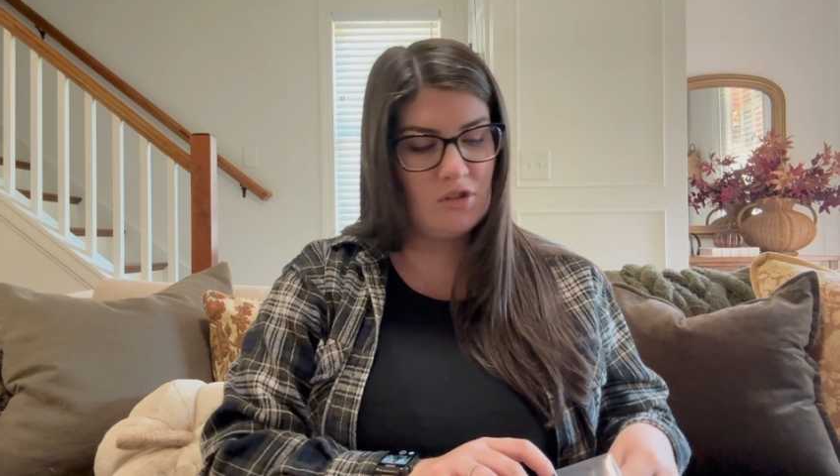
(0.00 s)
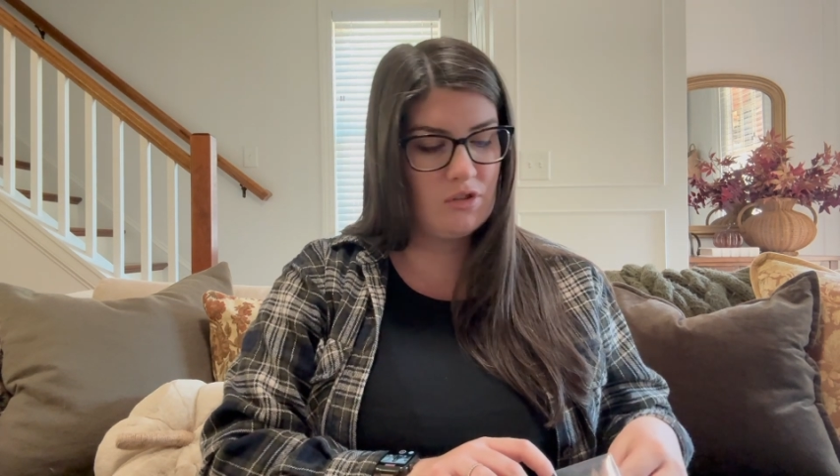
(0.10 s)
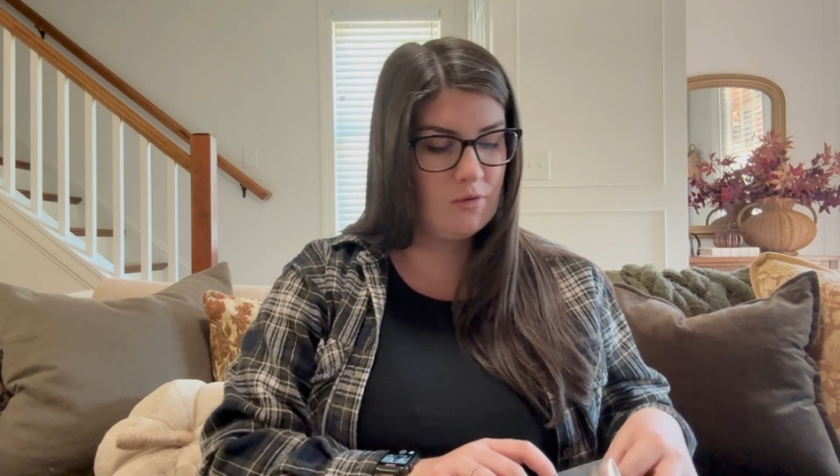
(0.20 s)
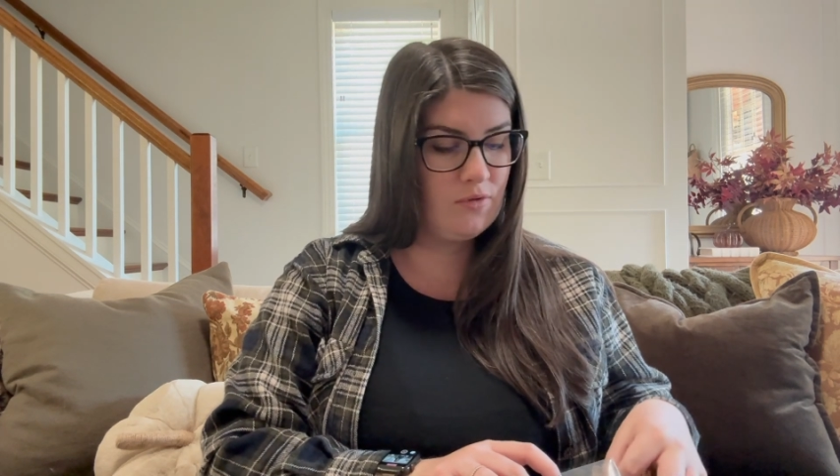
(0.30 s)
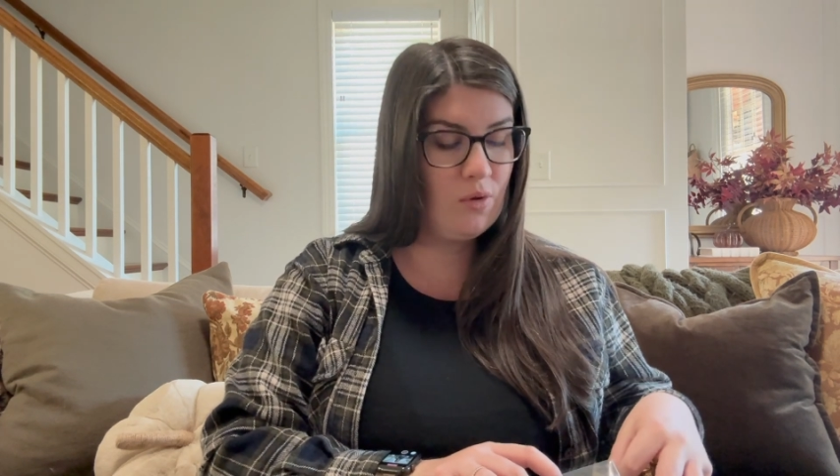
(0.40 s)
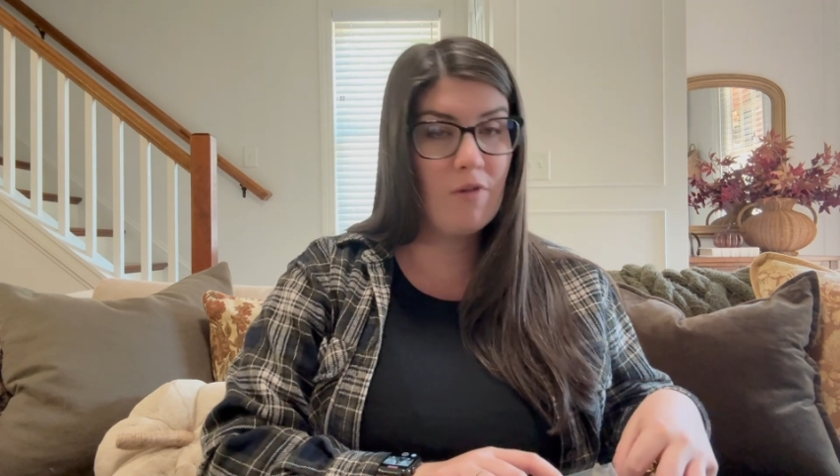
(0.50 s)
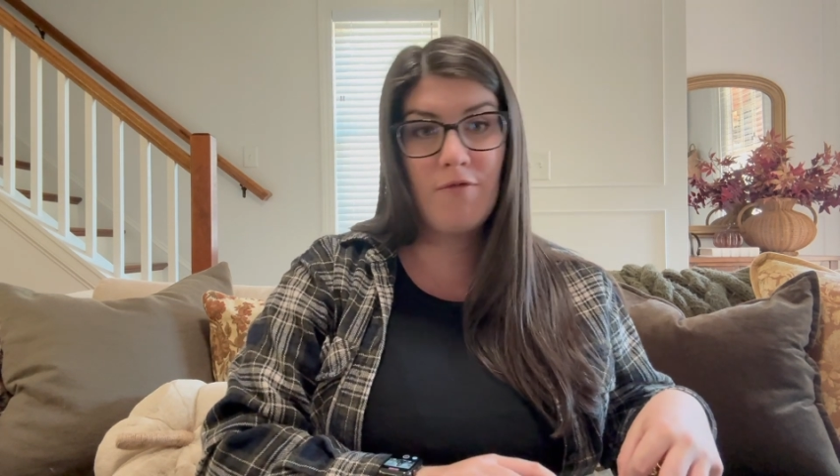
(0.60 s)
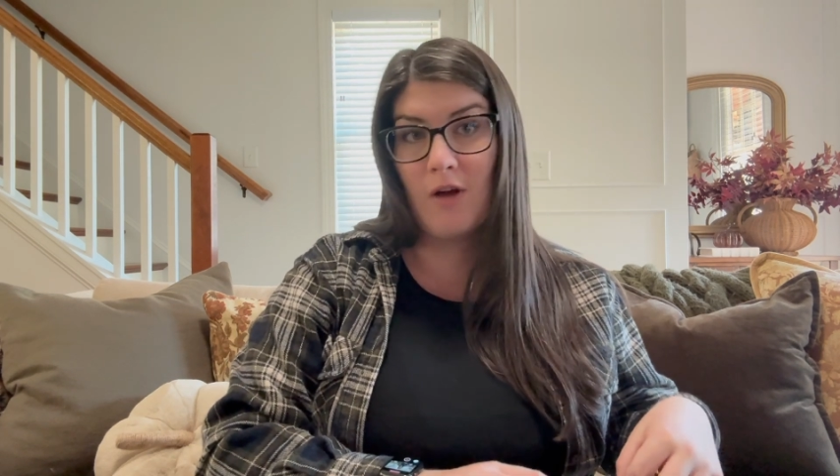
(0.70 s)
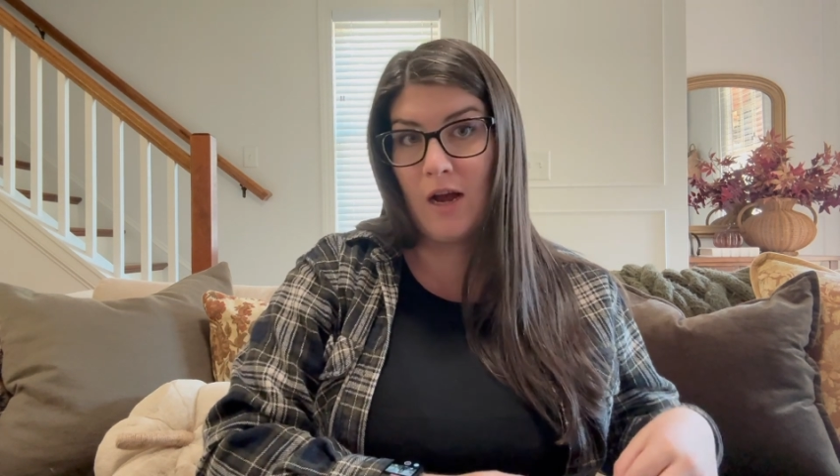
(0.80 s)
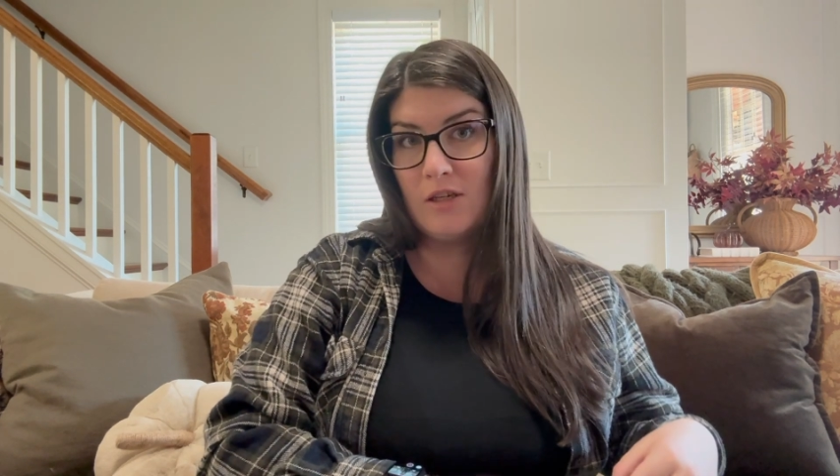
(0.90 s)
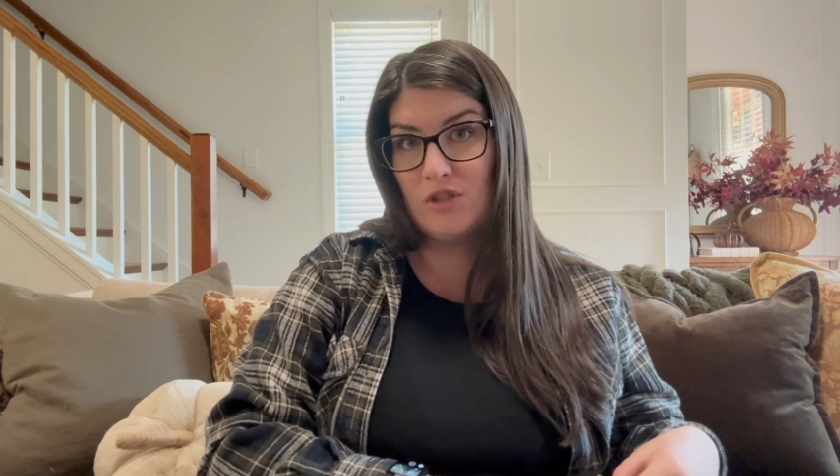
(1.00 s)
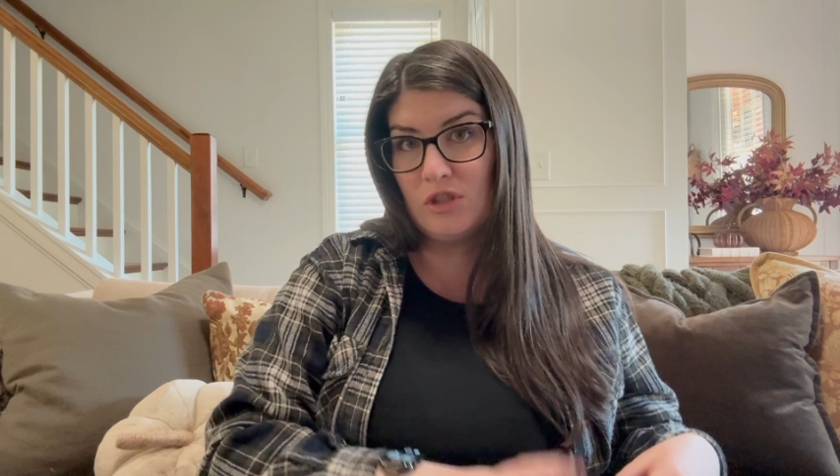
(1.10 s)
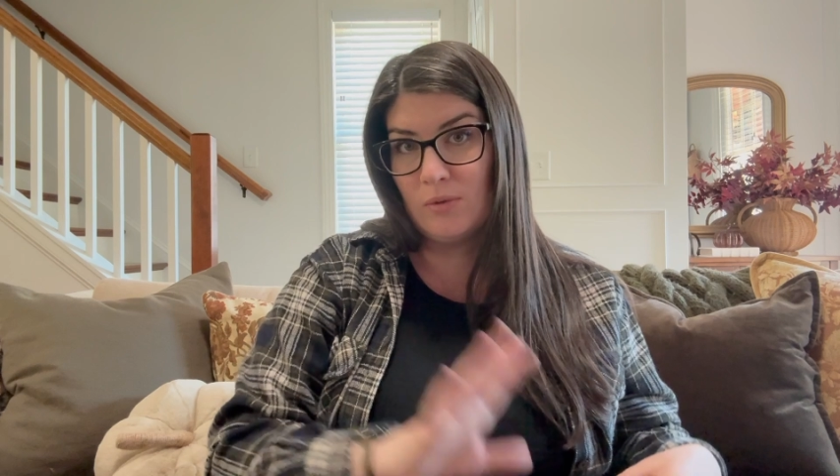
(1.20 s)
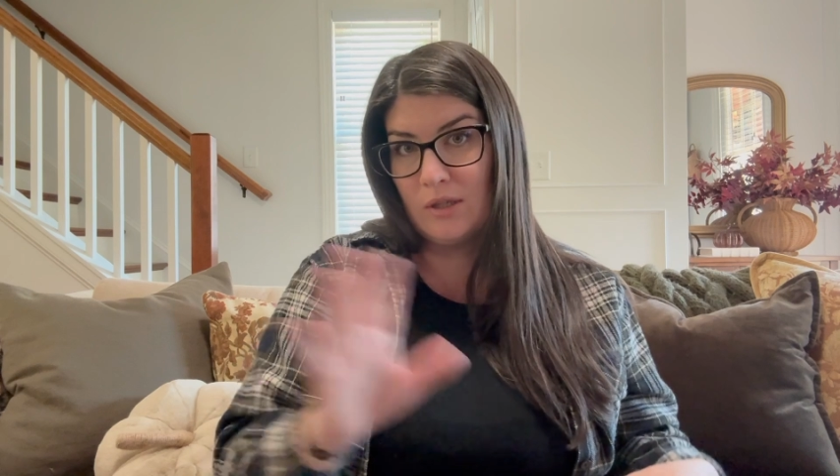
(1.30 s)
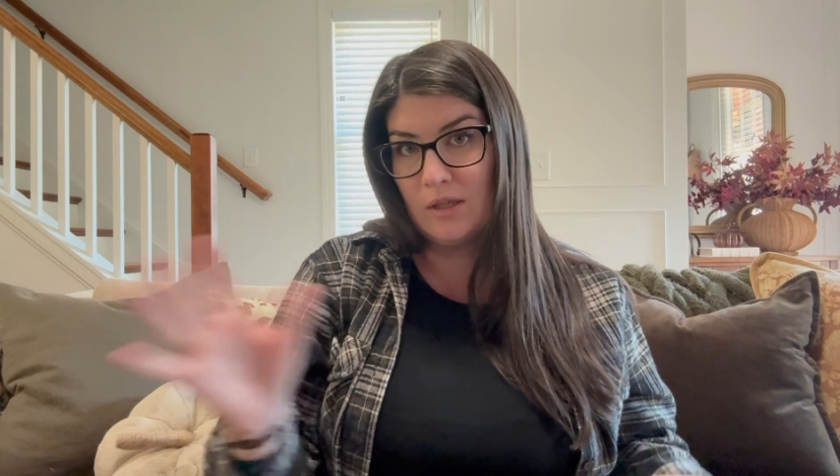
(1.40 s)
So if you are fine
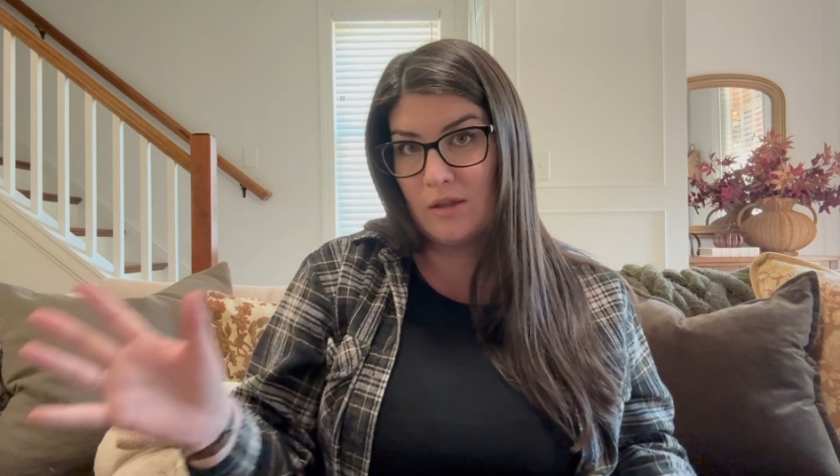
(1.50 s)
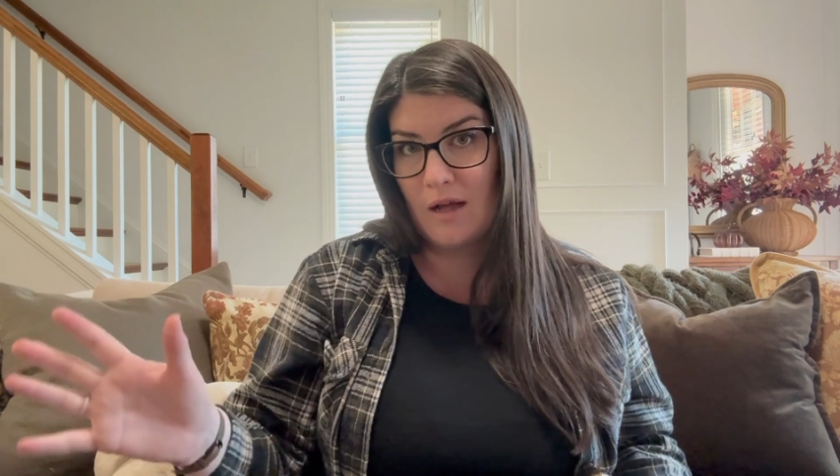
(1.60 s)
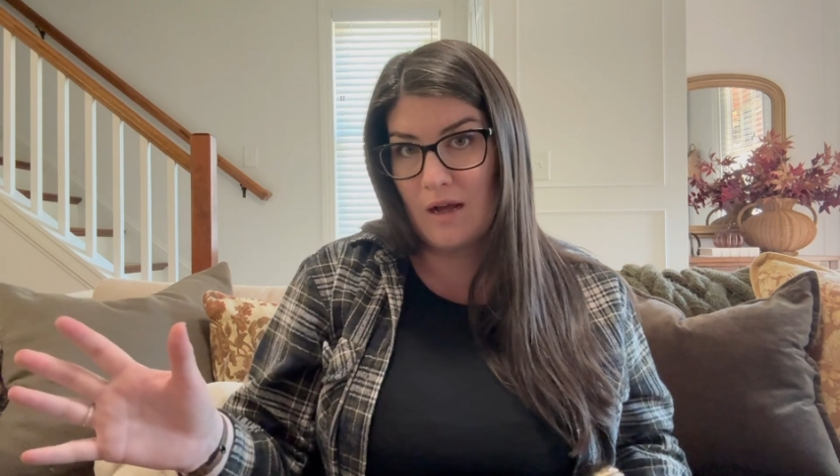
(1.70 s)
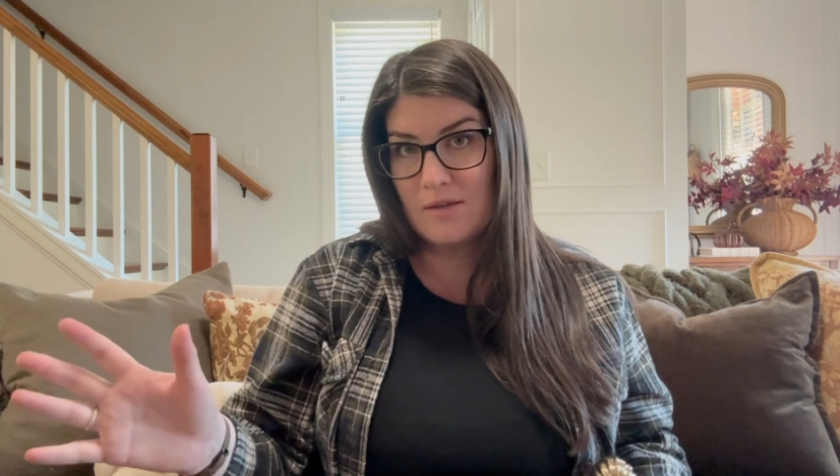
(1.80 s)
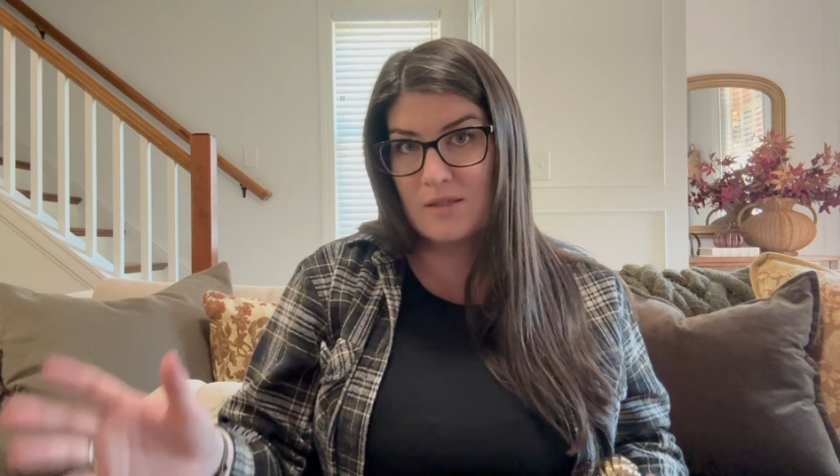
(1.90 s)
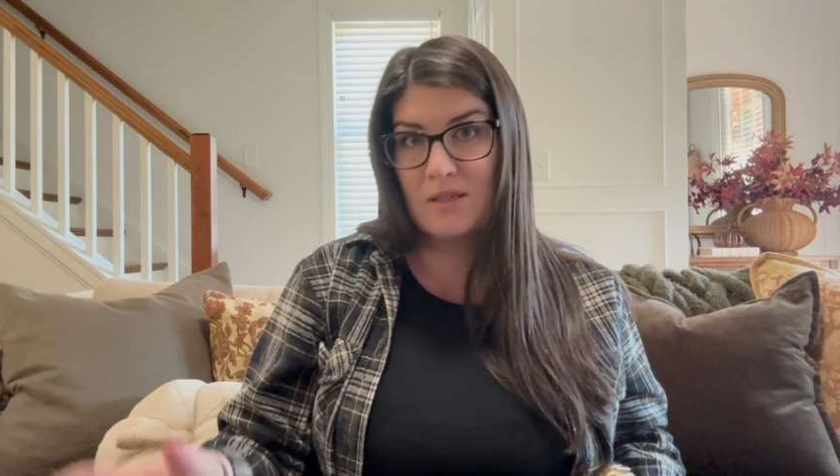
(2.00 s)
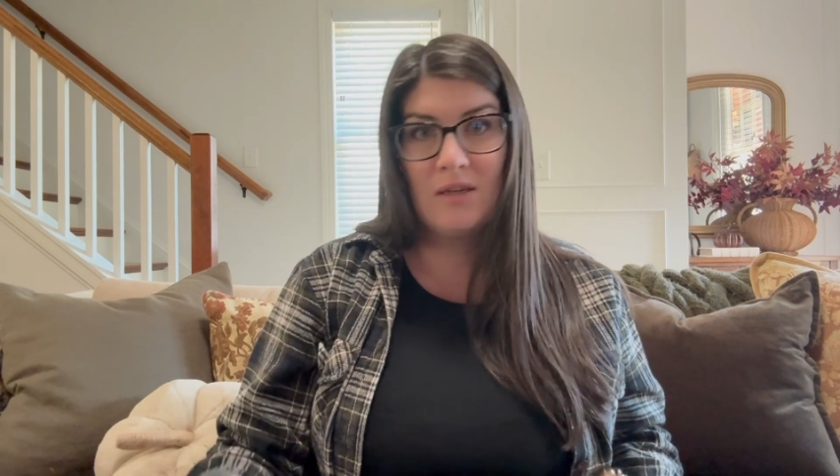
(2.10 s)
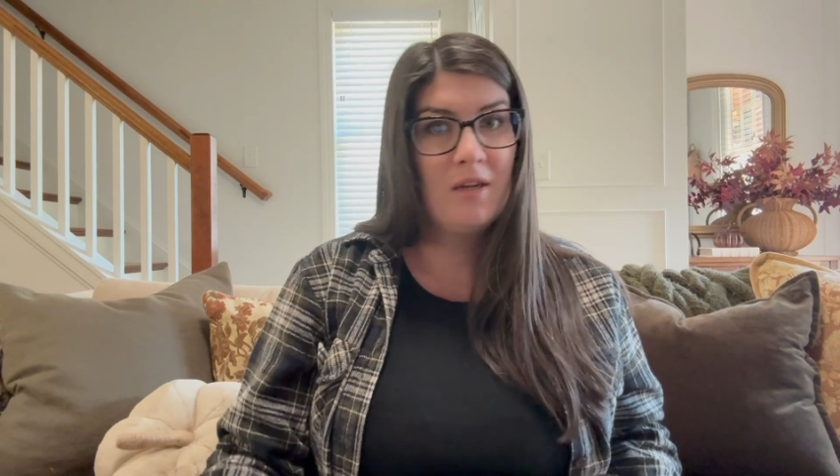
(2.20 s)
doing the glass,